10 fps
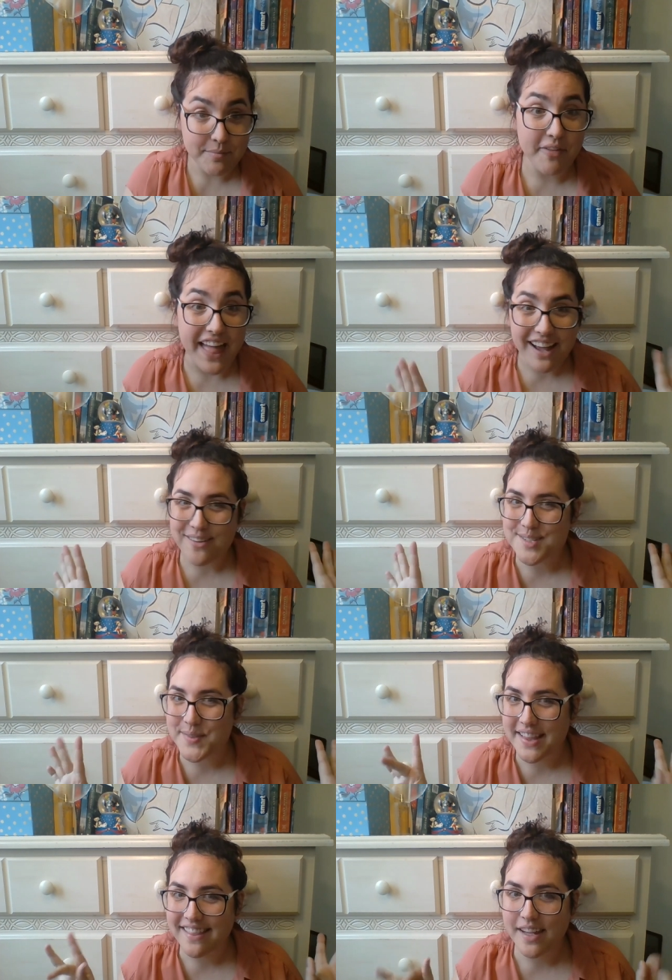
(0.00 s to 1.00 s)
But that goes
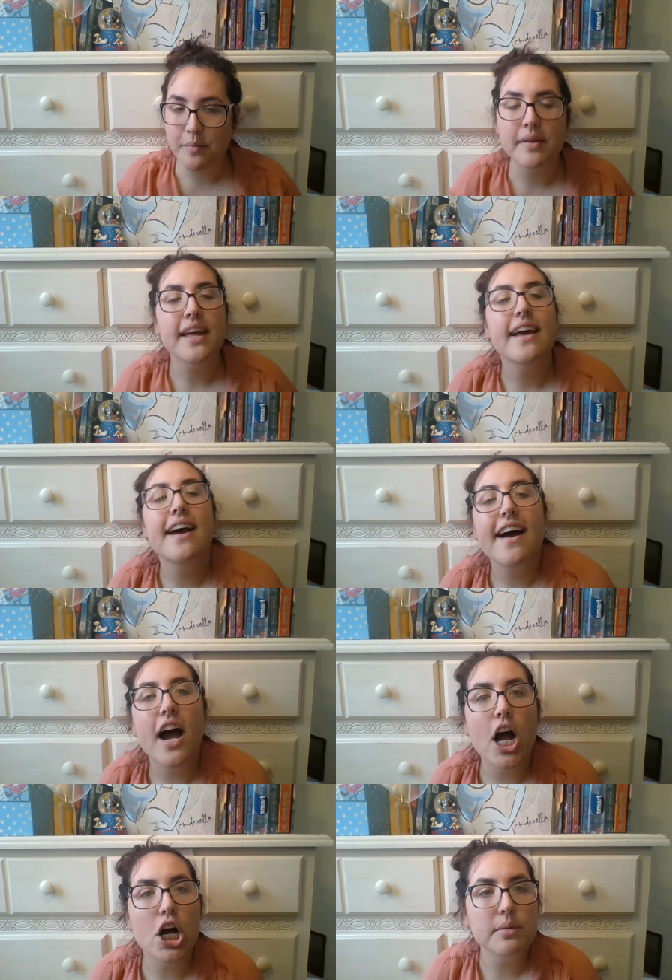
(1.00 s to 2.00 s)
with the theme.
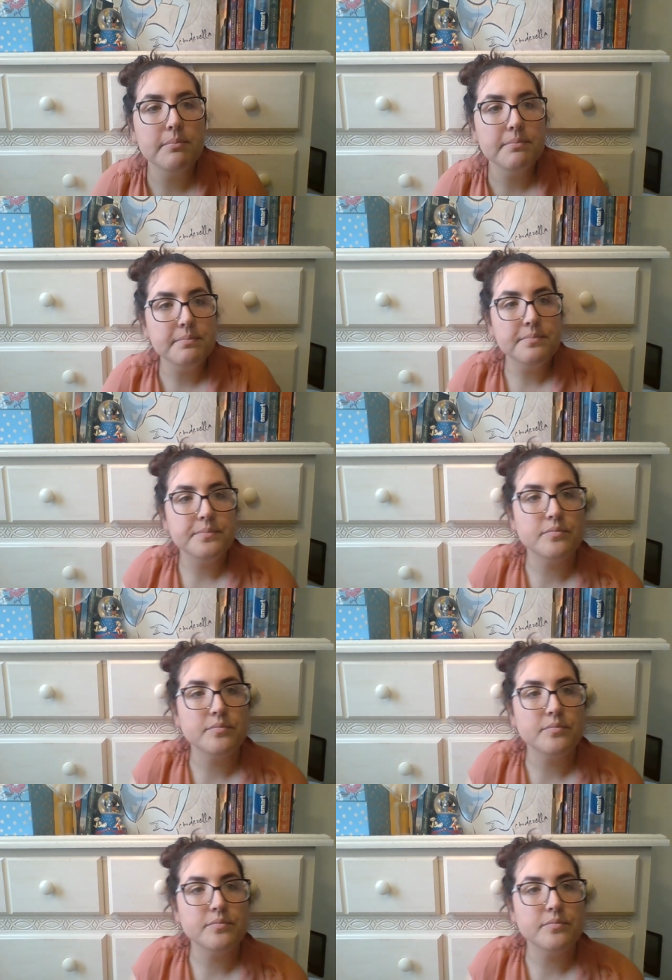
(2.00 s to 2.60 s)
Um,